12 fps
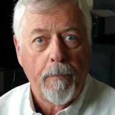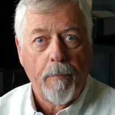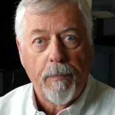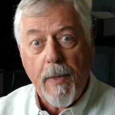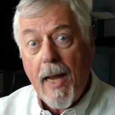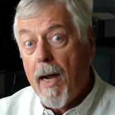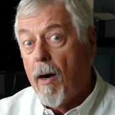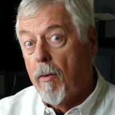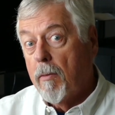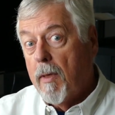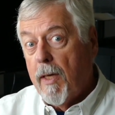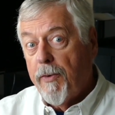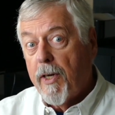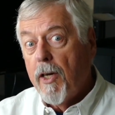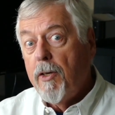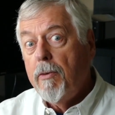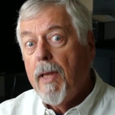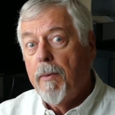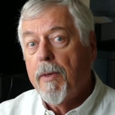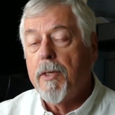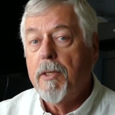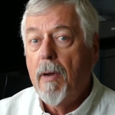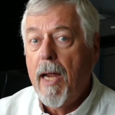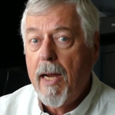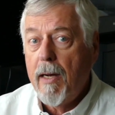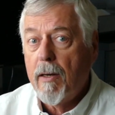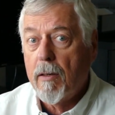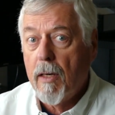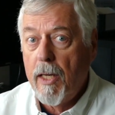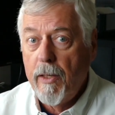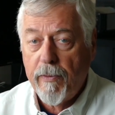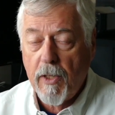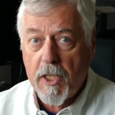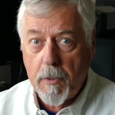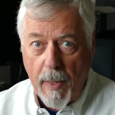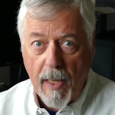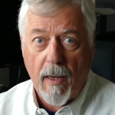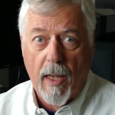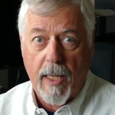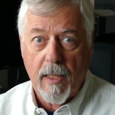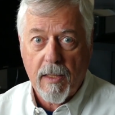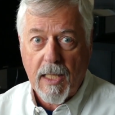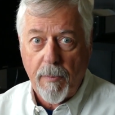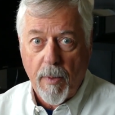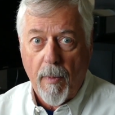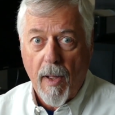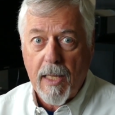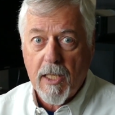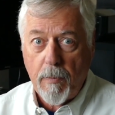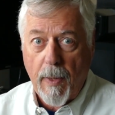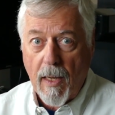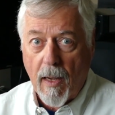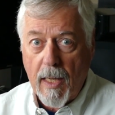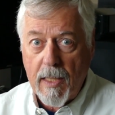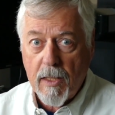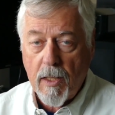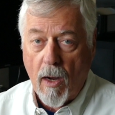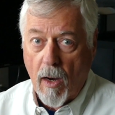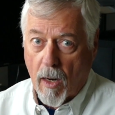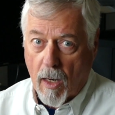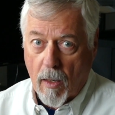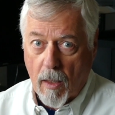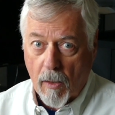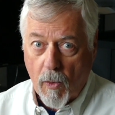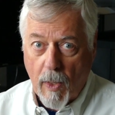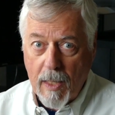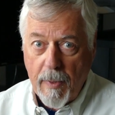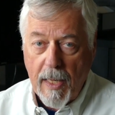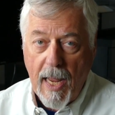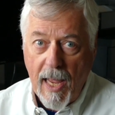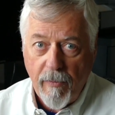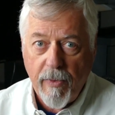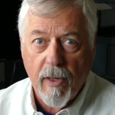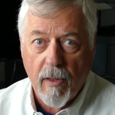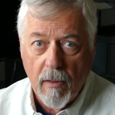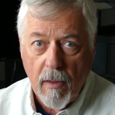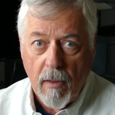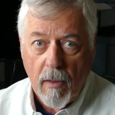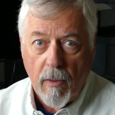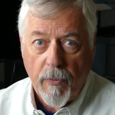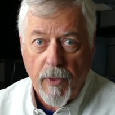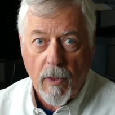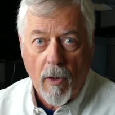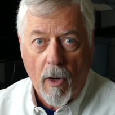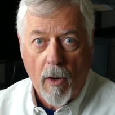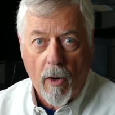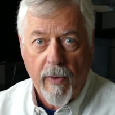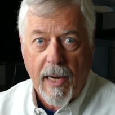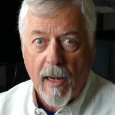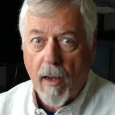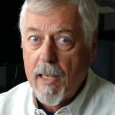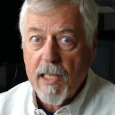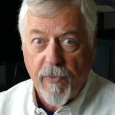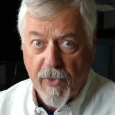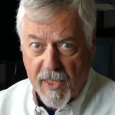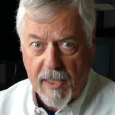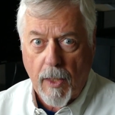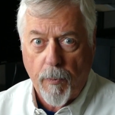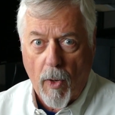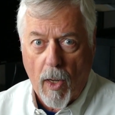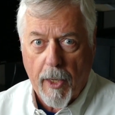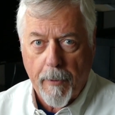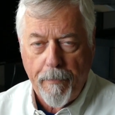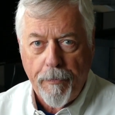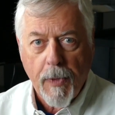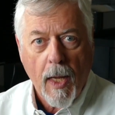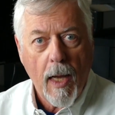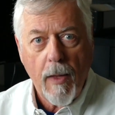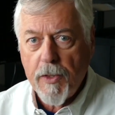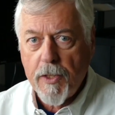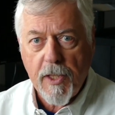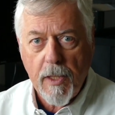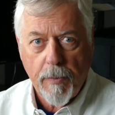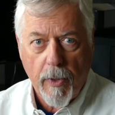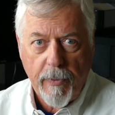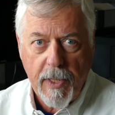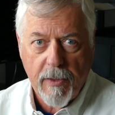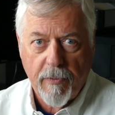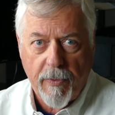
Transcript: Now, if you're going to do that with a two-hander and you've got spey lines, keep in mind spey lines are quite a bit heavier than overhead lines for the same rod. And there's a simple reason for